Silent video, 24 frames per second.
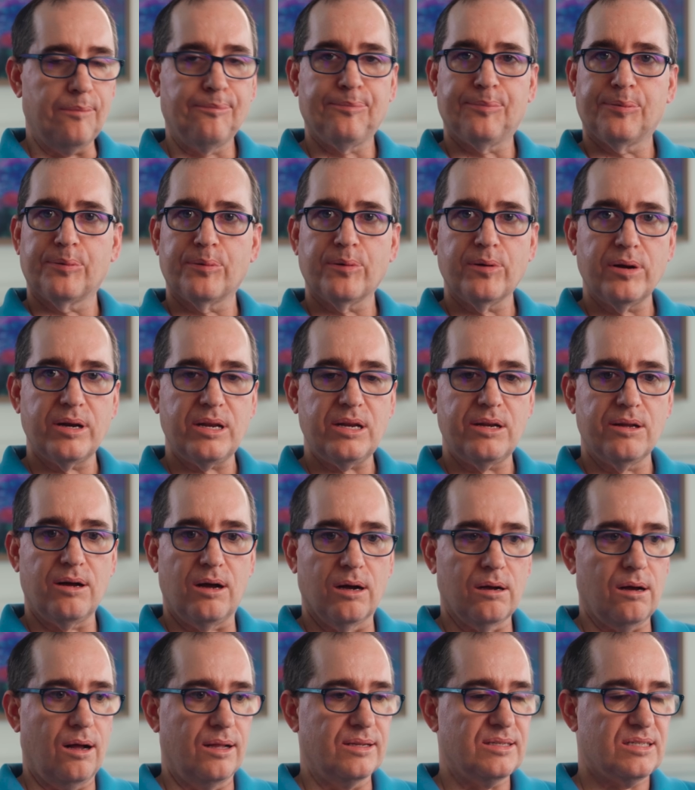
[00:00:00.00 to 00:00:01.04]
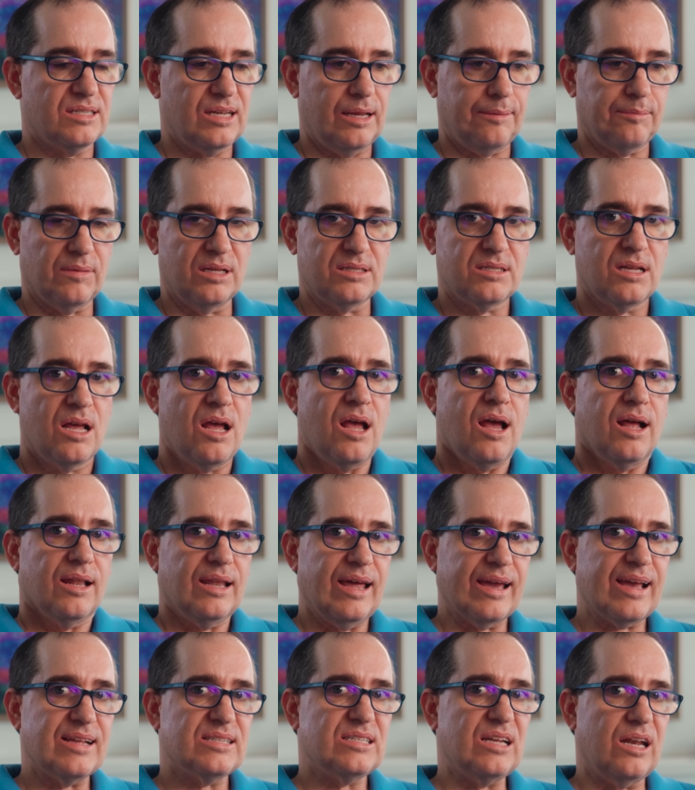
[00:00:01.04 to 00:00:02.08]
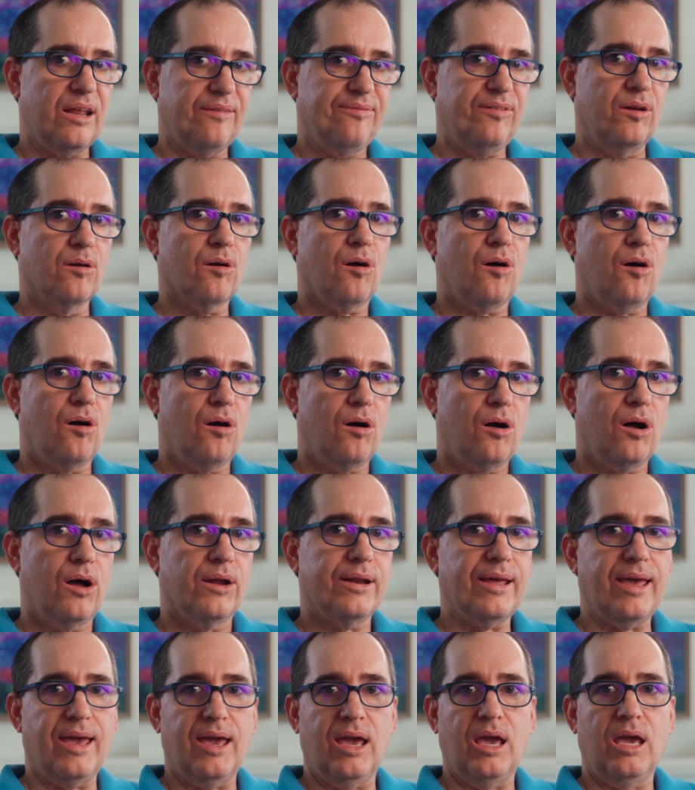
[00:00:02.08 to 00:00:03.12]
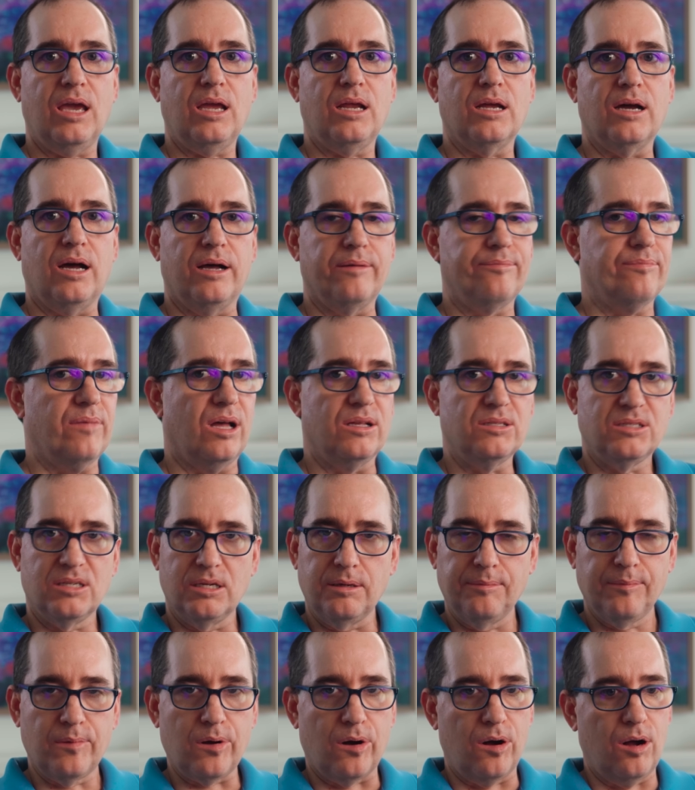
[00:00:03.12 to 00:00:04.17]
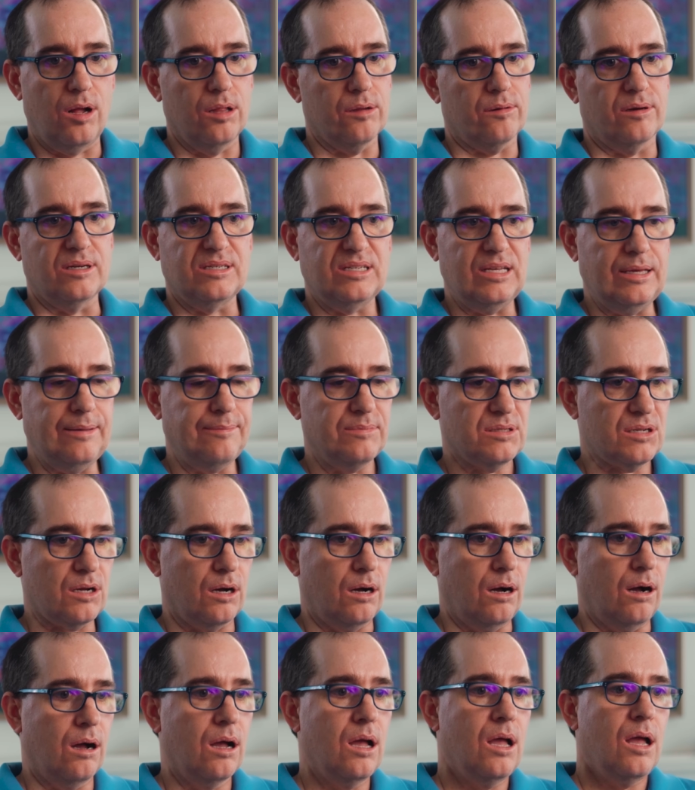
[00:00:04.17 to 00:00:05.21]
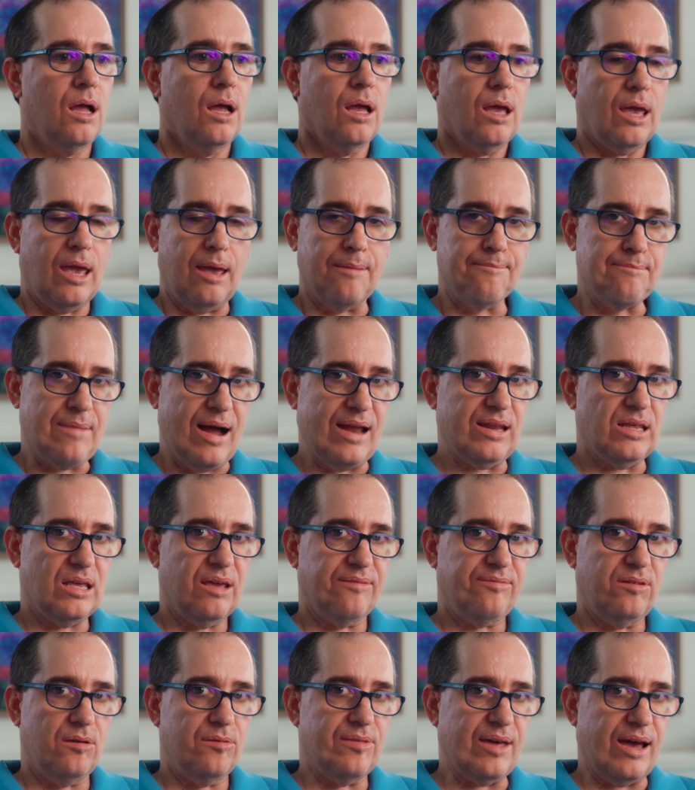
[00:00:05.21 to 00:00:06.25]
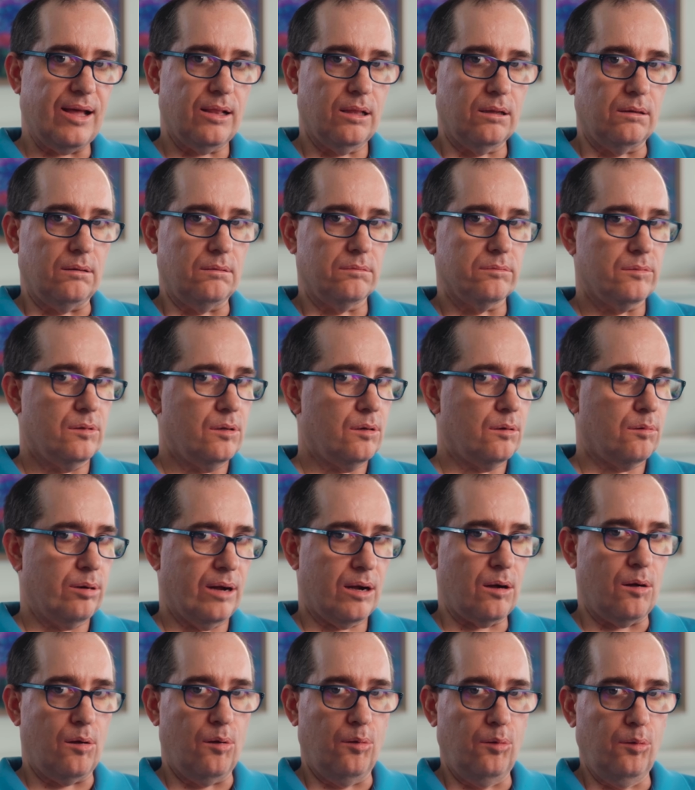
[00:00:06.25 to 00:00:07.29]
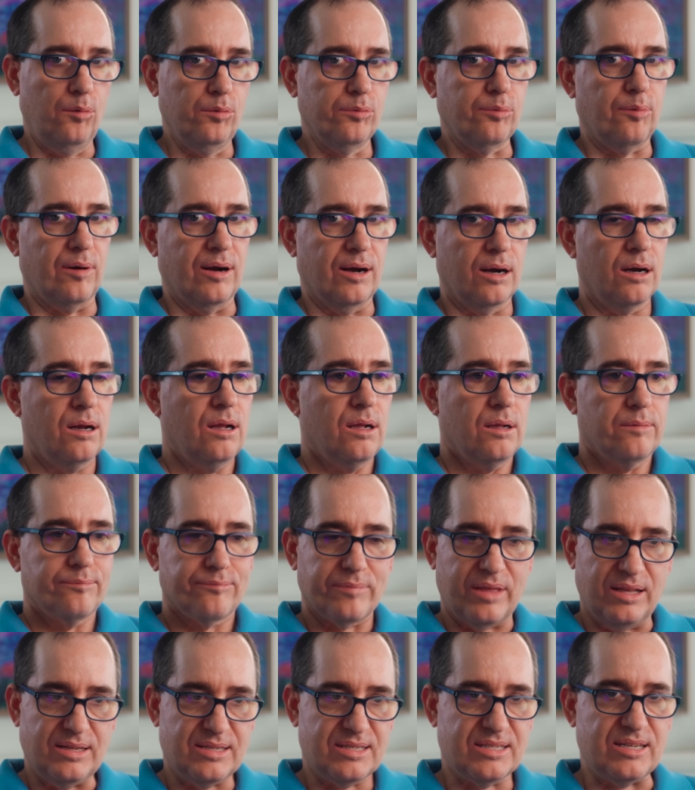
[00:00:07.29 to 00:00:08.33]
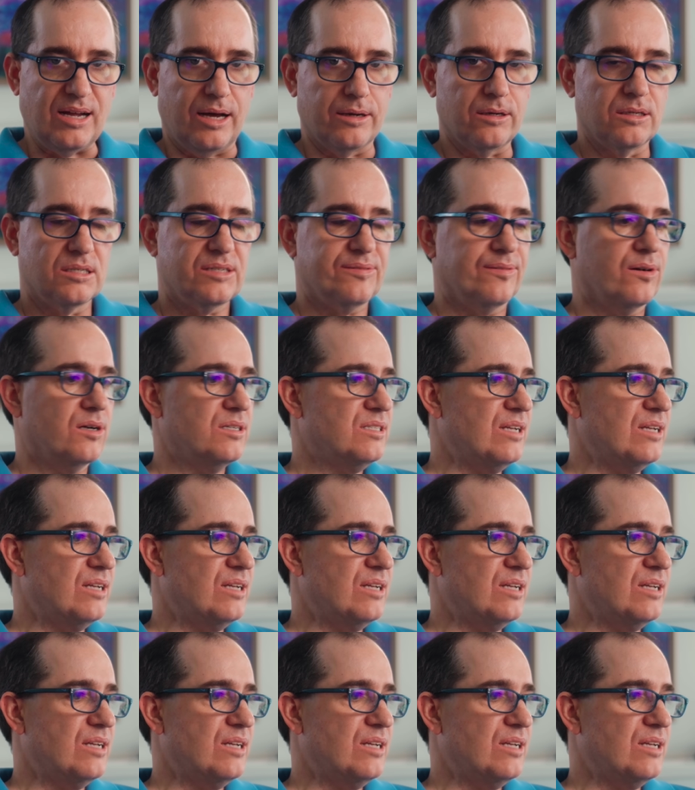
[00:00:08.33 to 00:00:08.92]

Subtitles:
pretty doggone seamless. Like I said, if you're on a Zoom call or a Teams call, it might give you that little quick hold where it stutters for a